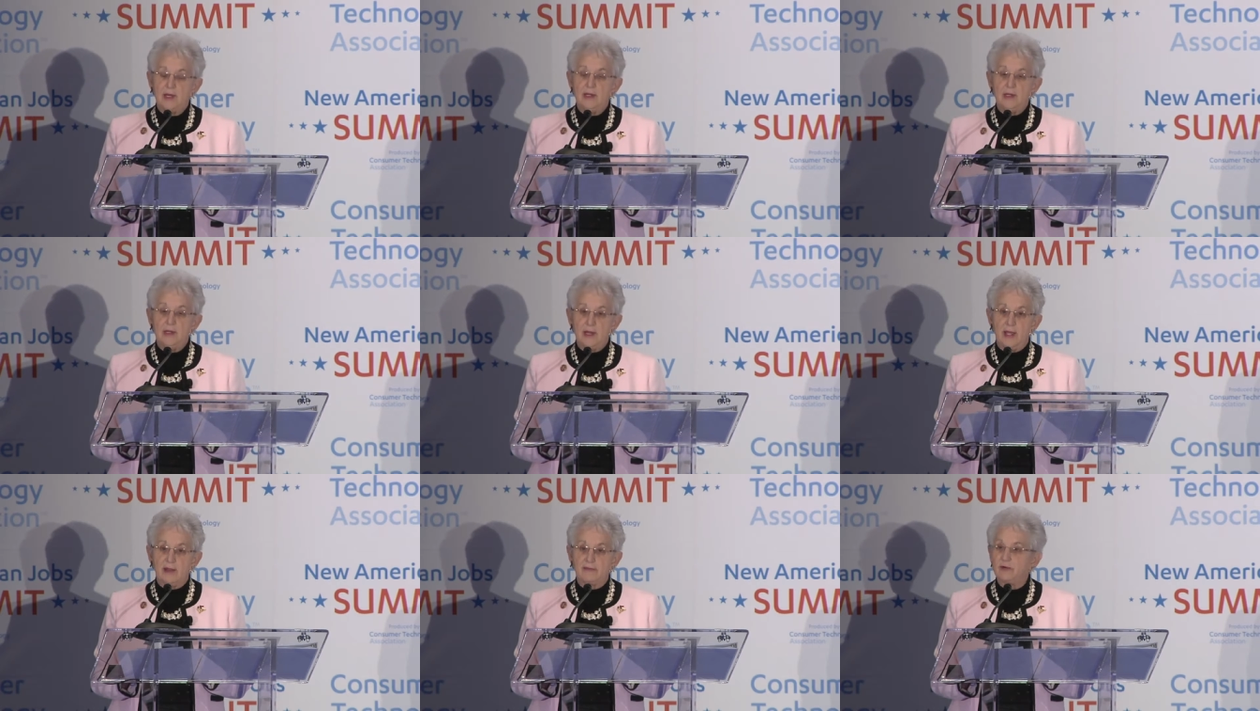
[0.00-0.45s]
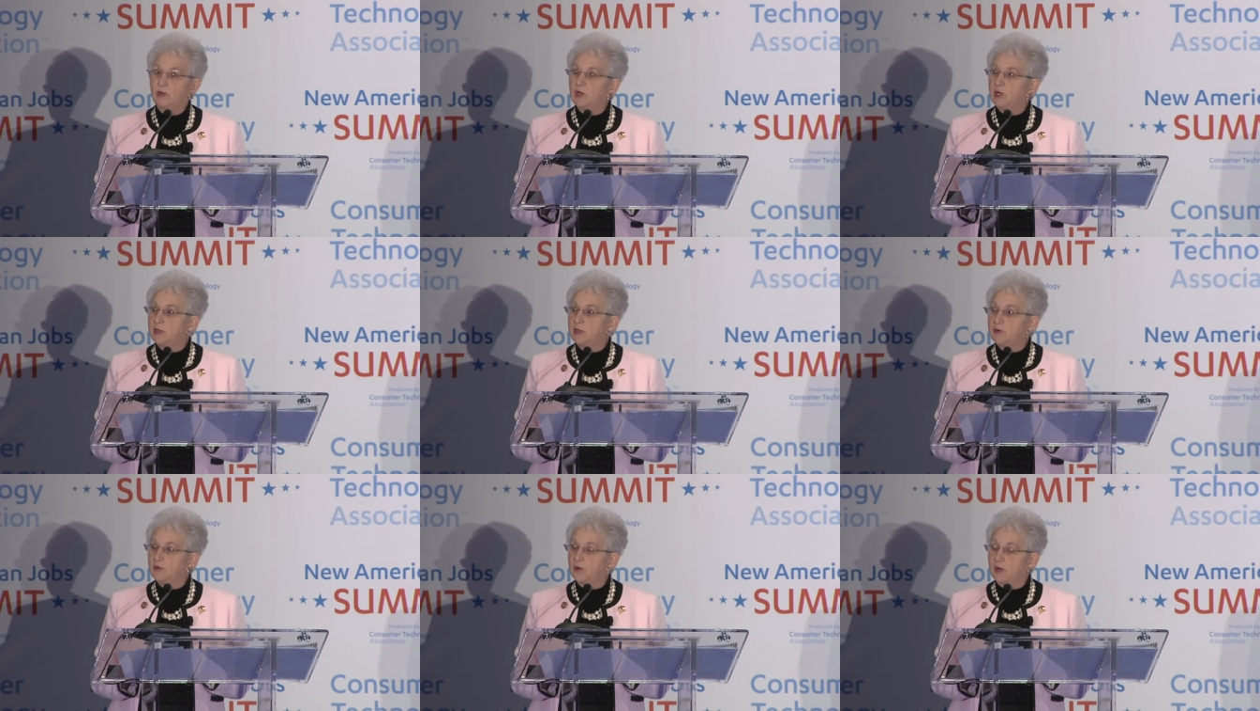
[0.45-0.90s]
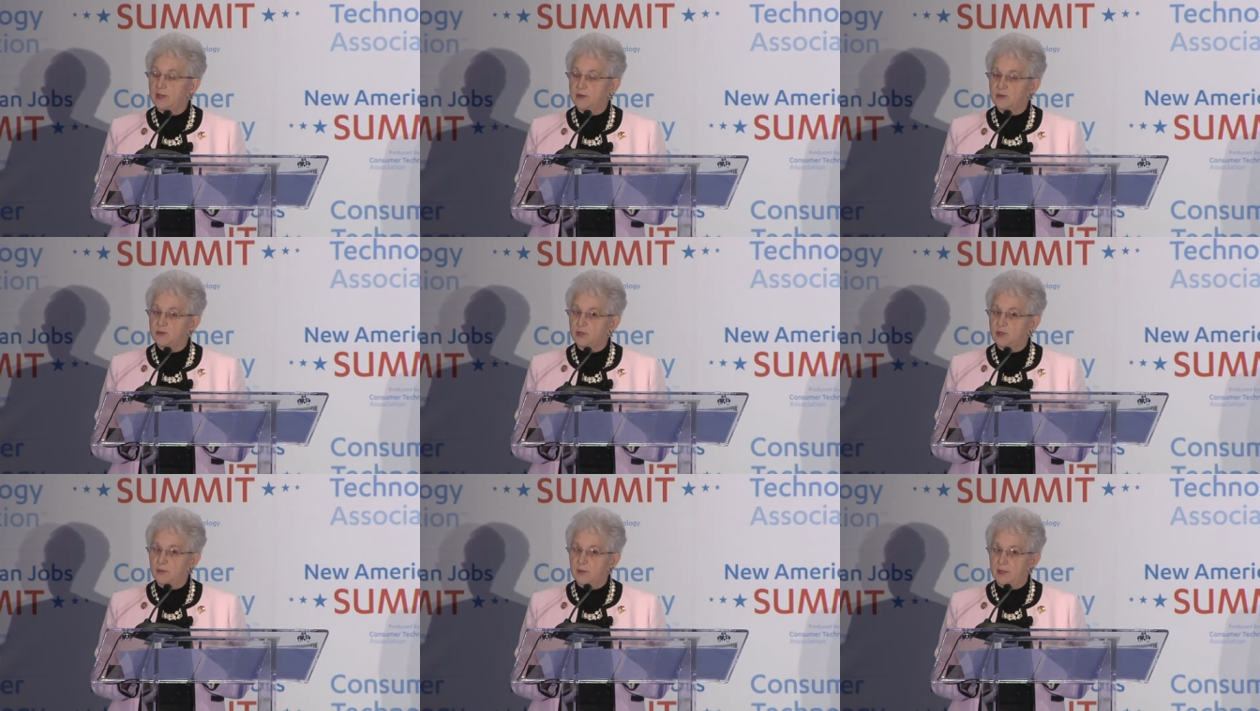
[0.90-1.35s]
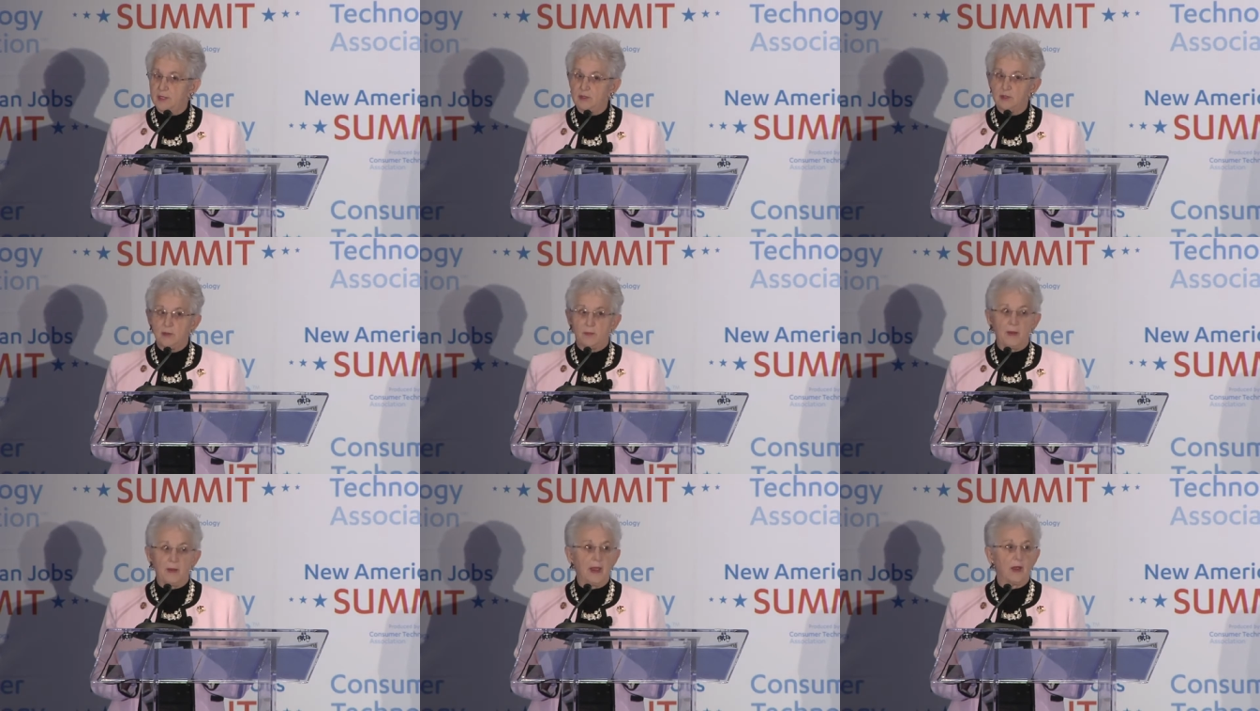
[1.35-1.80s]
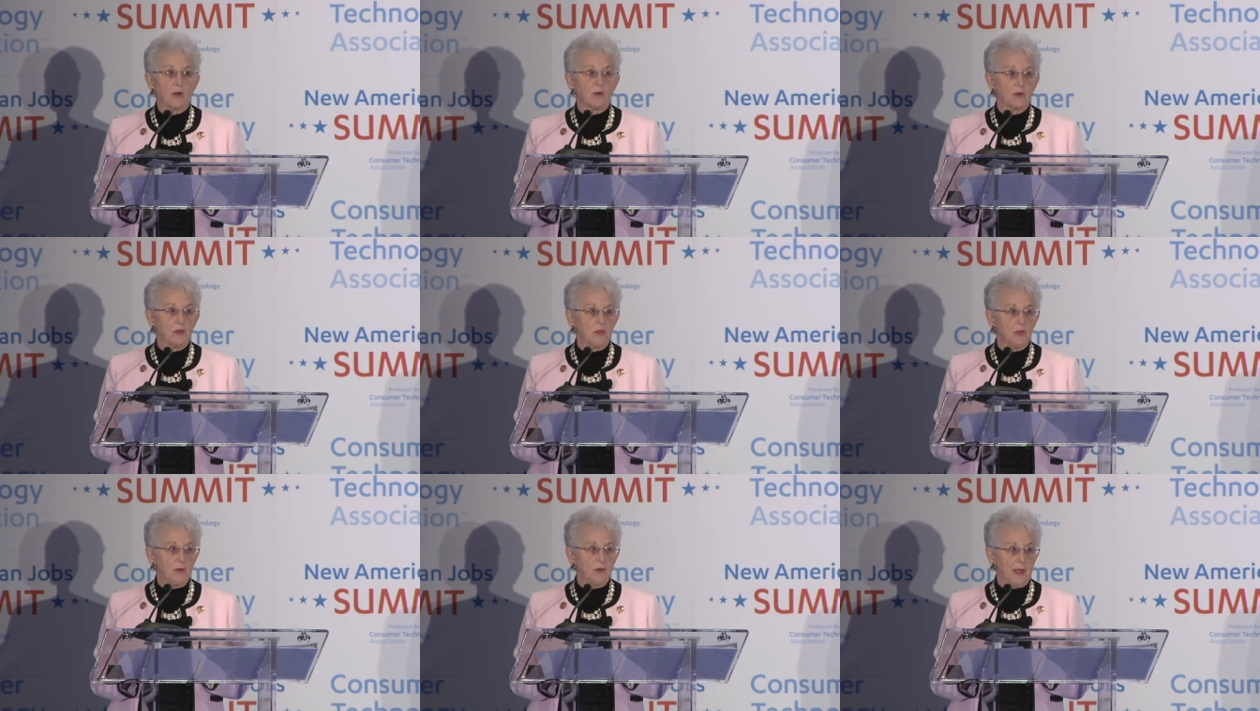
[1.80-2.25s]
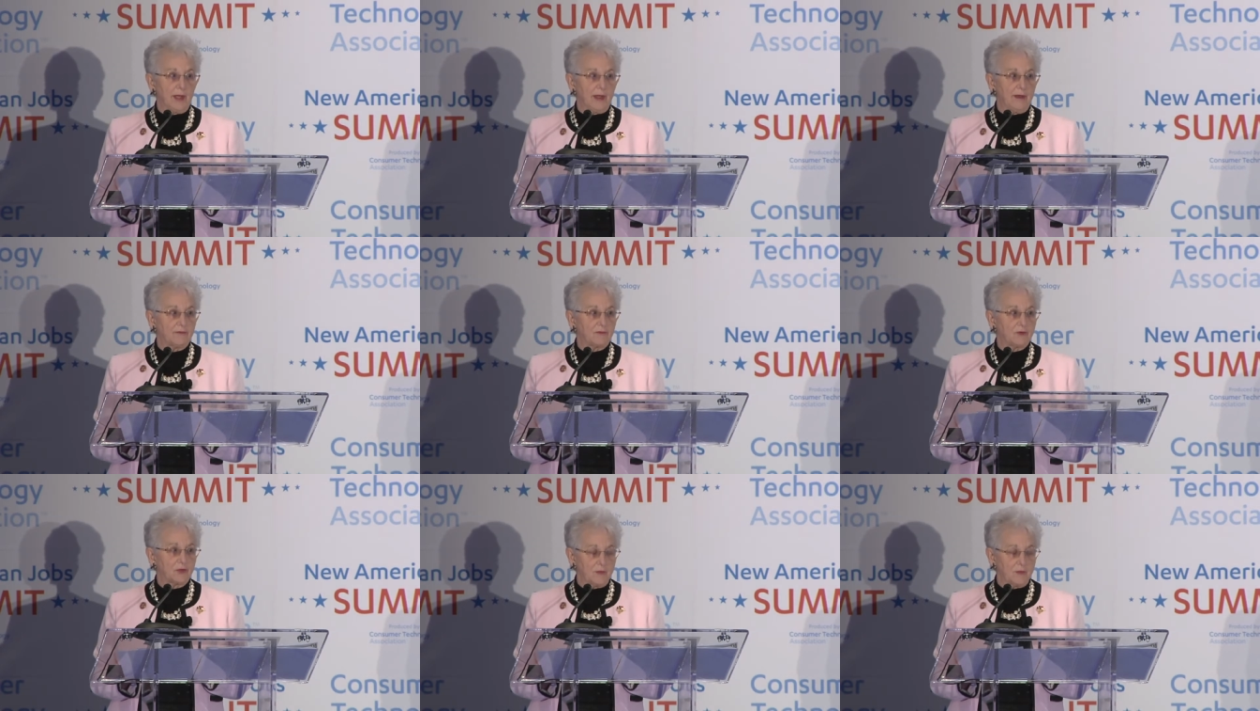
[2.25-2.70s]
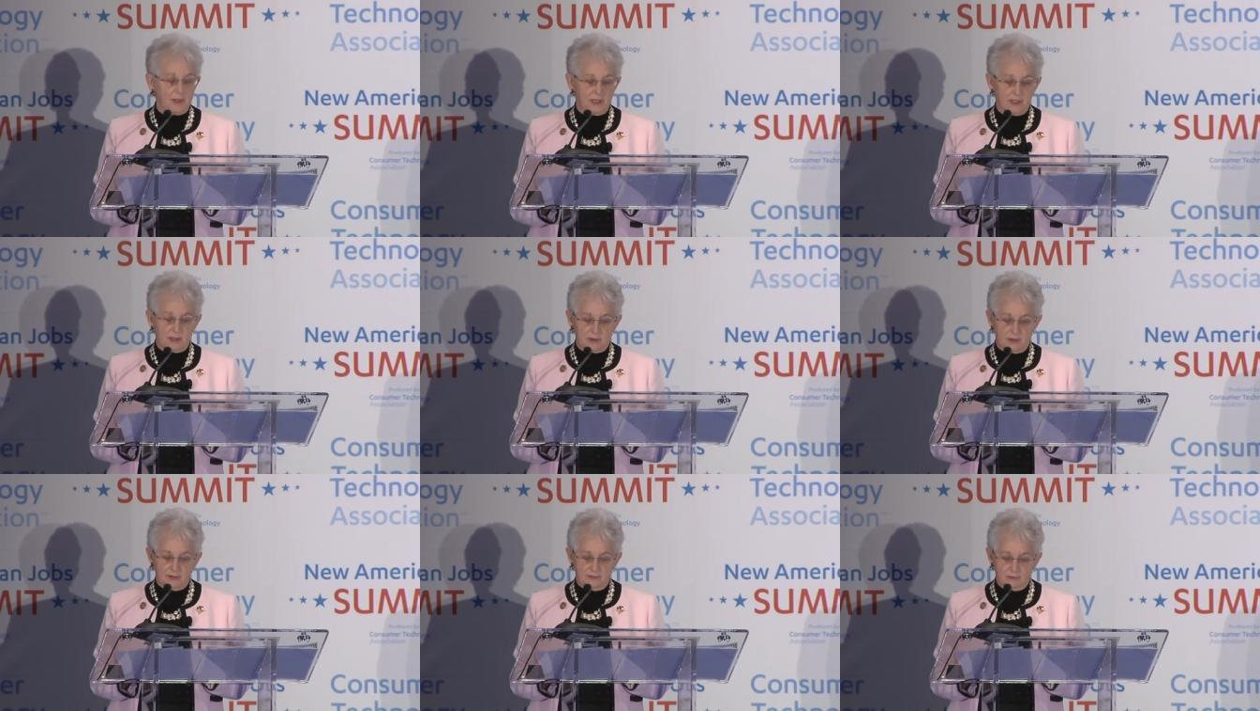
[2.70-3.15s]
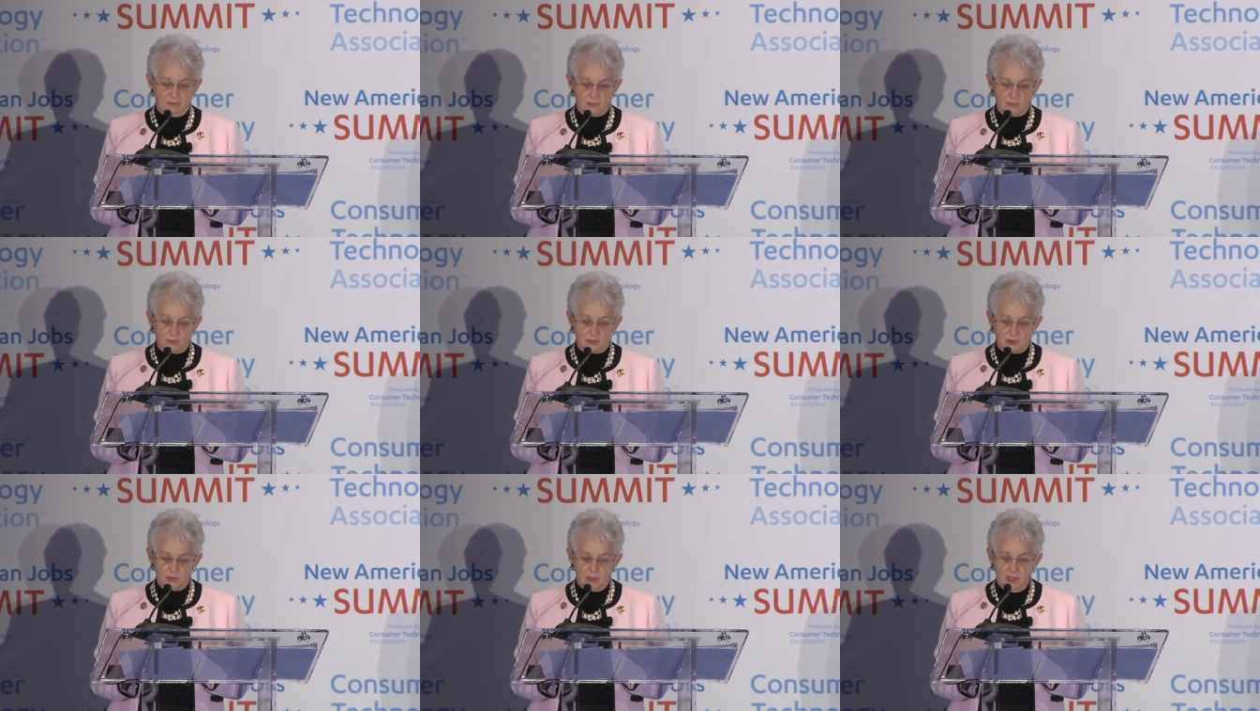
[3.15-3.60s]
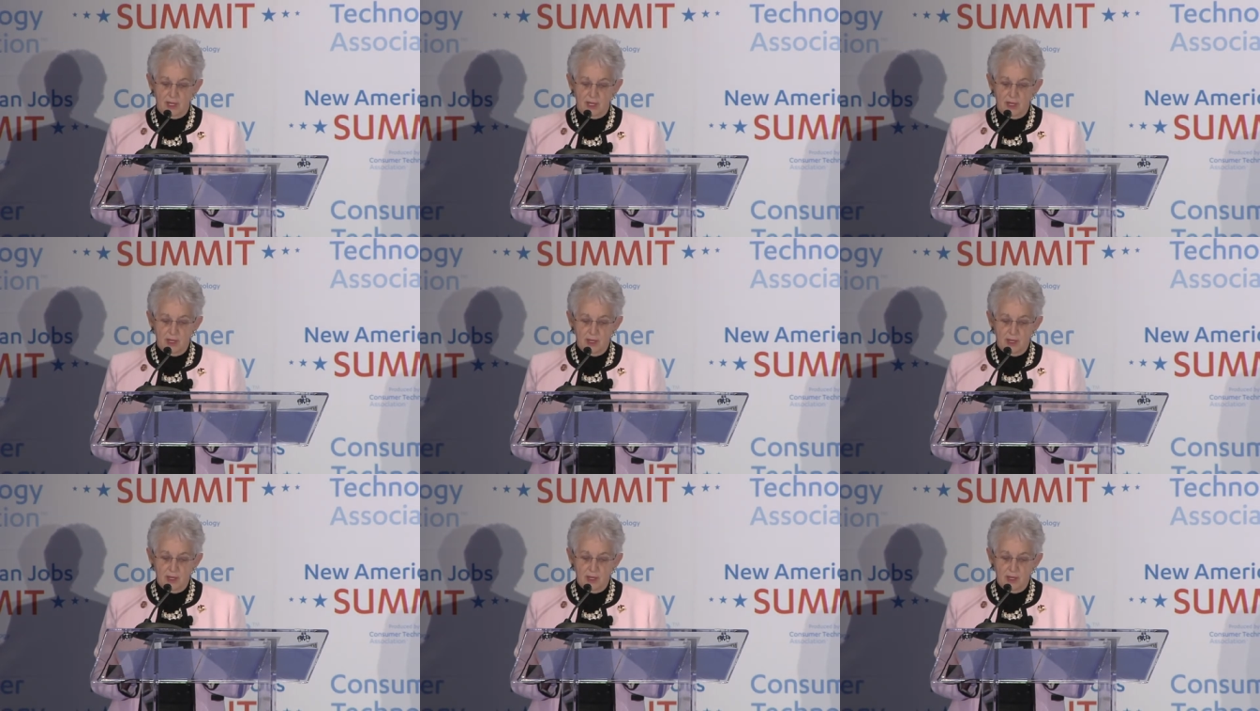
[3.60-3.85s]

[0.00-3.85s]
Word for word: Never underestimate the power you have to make a difference.